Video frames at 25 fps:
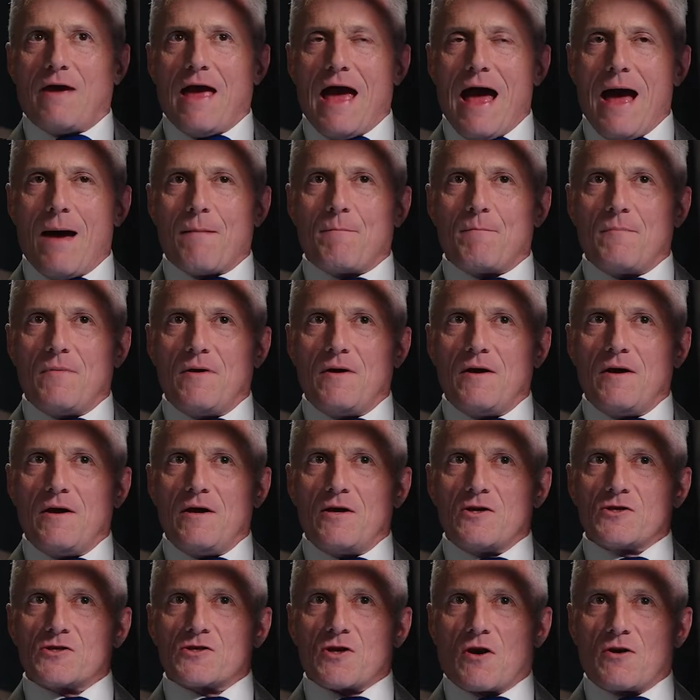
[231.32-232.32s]
gap
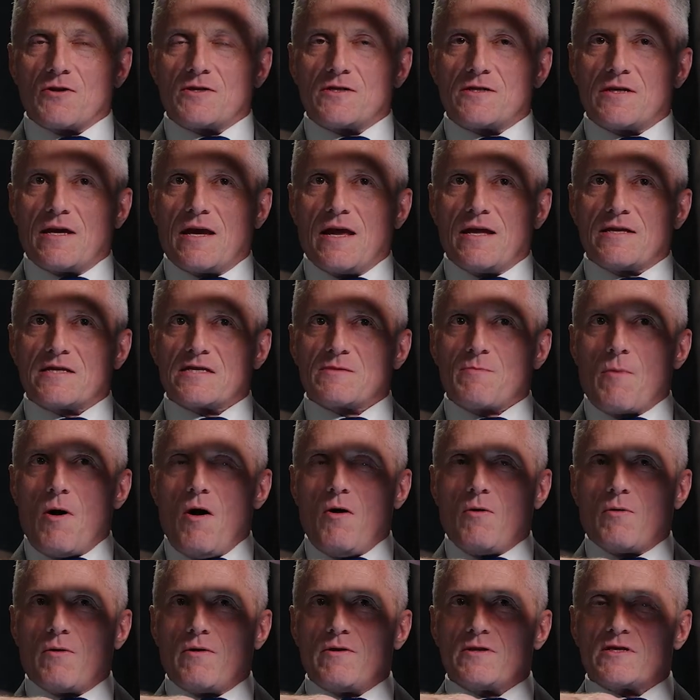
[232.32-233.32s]
starts to get
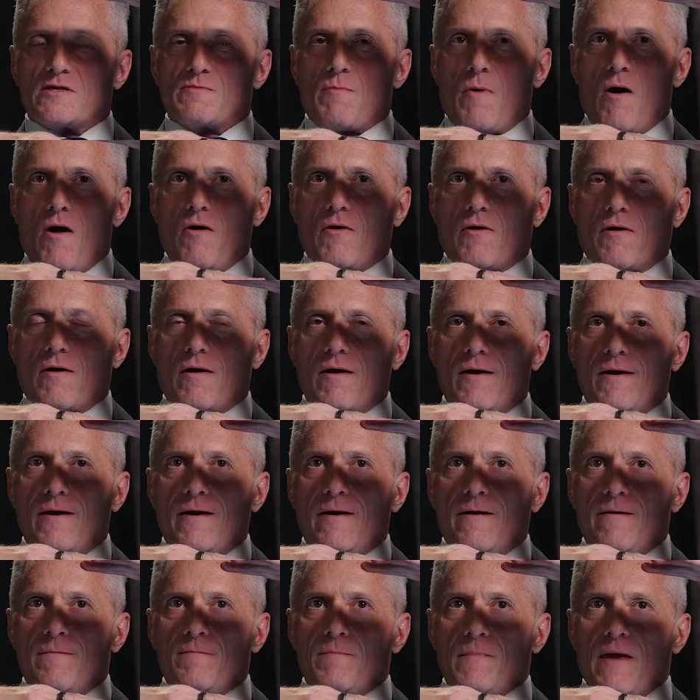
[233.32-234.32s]
smaller and smaller.
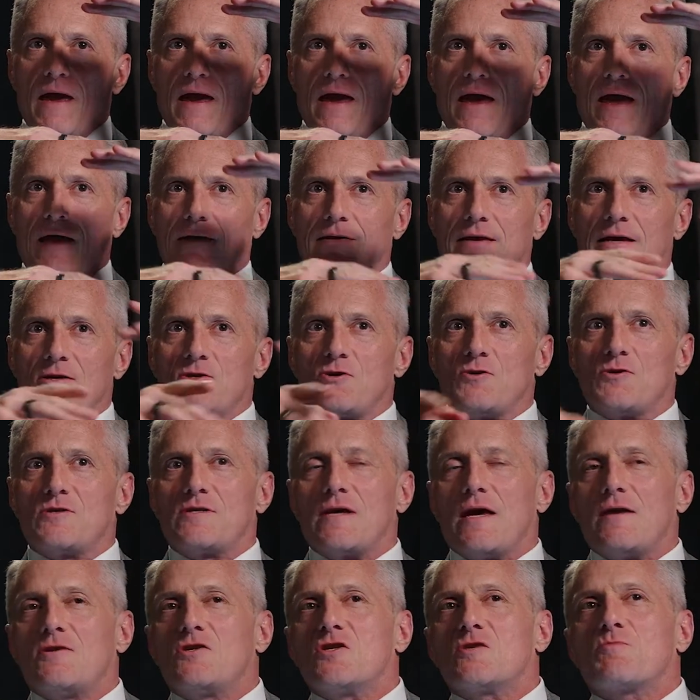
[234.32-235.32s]
And as you
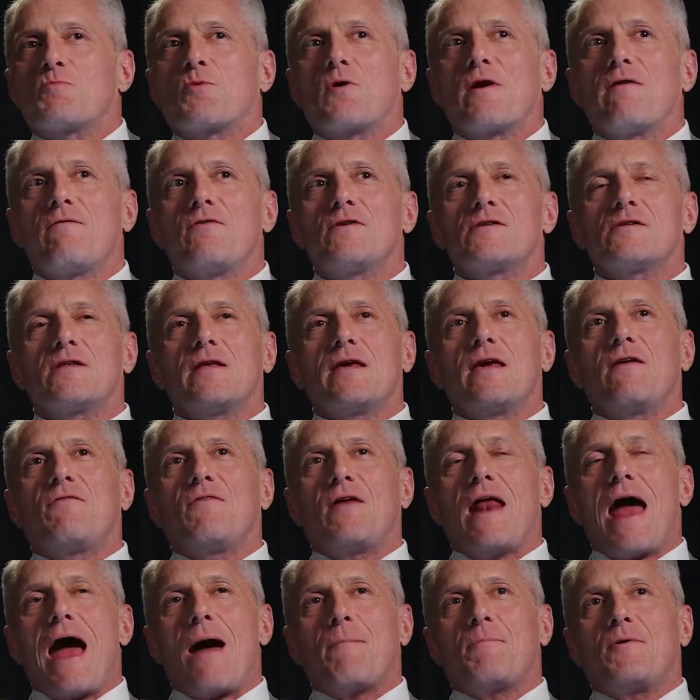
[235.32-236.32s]
said just previously, if
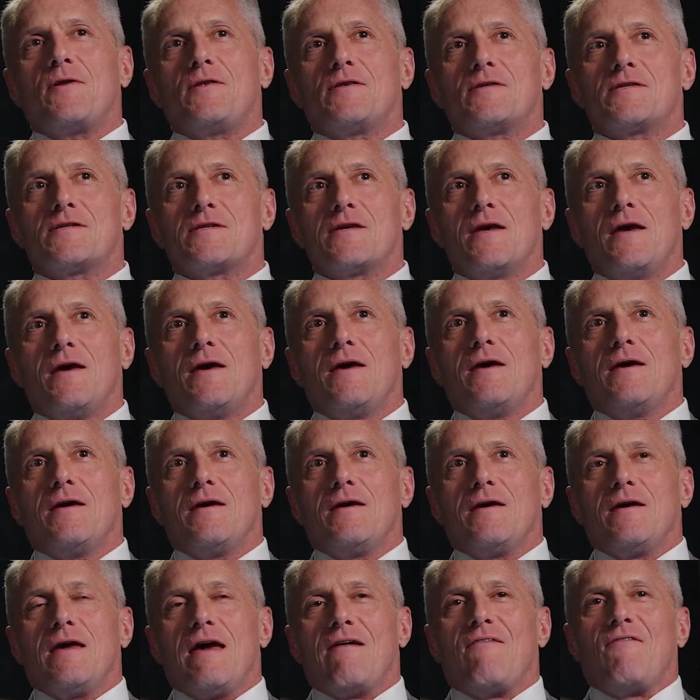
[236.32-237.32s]
it happens
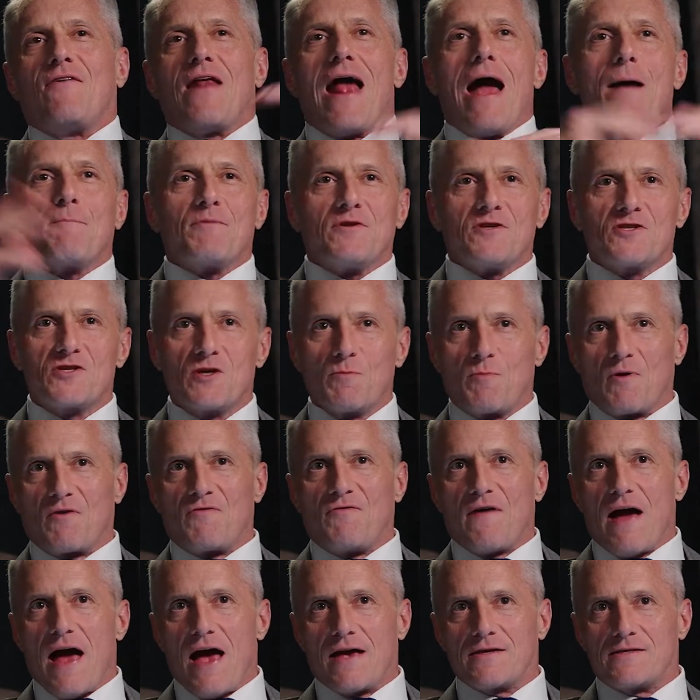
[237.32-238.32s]
super
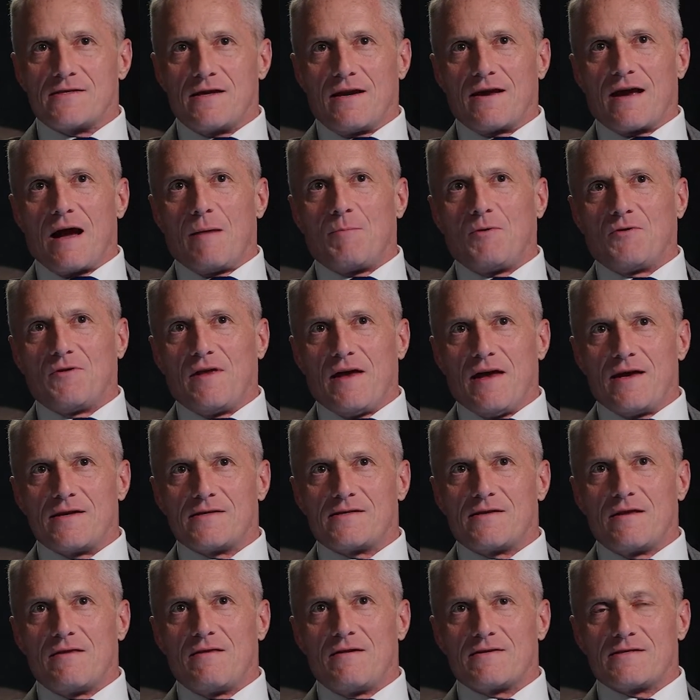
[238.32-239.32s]
fast in a couple of
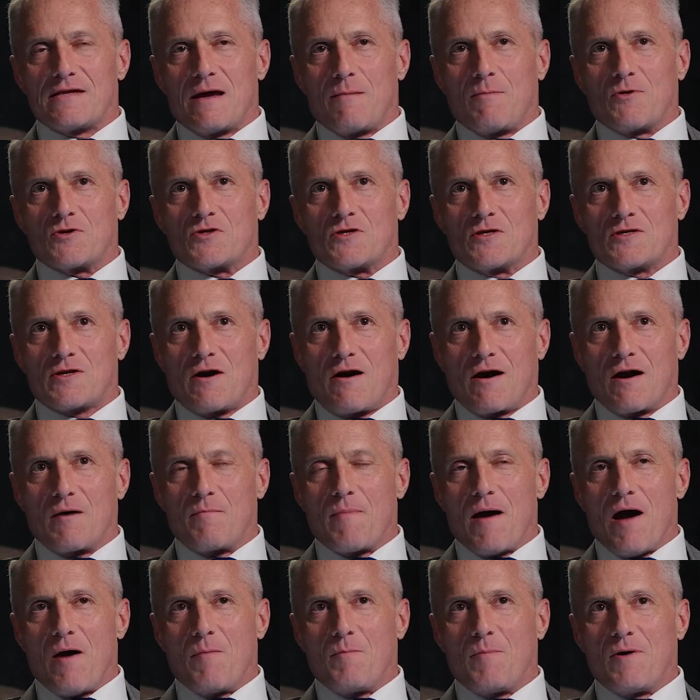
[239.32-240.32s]
days, then there's not much to talk
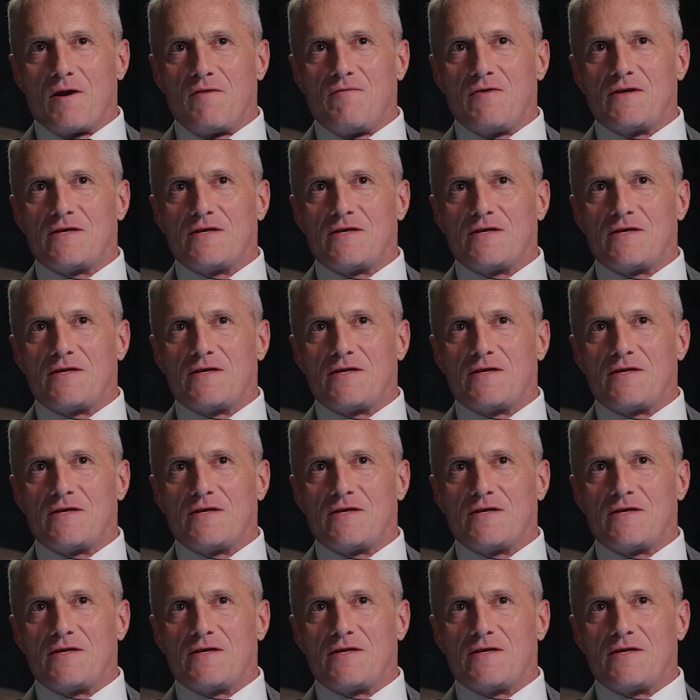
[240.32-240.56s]
about. But if